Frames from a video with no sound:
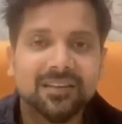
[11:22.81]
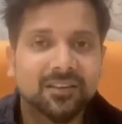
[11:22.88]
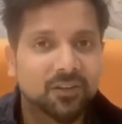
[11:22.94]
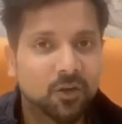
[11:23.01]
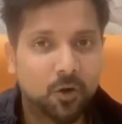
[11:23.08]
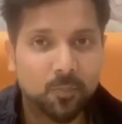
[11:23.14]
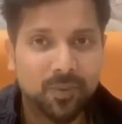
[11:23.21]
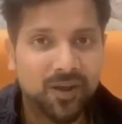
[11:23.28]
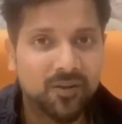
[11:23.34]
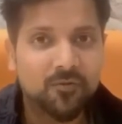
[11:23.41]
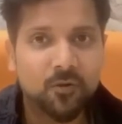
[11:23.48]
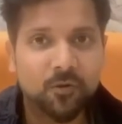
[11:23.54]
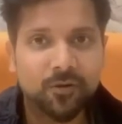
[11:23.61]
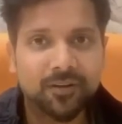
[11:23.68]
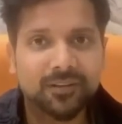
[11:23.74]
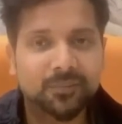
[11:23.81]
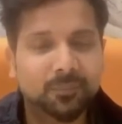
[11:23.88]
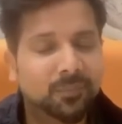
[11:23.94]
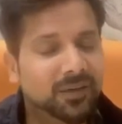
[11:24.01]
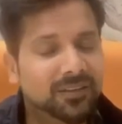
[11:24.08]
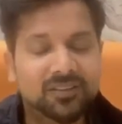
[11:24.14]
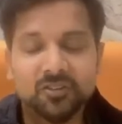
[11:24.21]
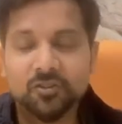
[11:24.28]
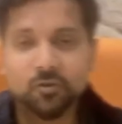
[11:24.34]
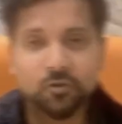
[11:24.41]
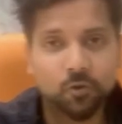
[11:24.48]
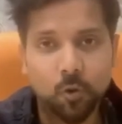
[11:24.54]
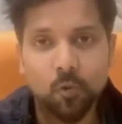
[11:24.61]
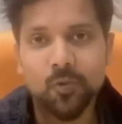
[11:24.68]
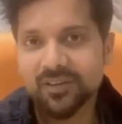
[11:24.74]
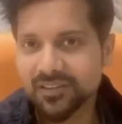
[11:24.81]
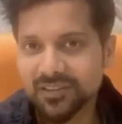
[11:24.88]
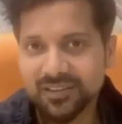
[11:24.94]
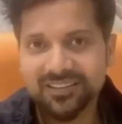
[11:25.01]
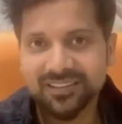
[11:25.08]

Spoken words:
you gotta pay for it, but it's so worth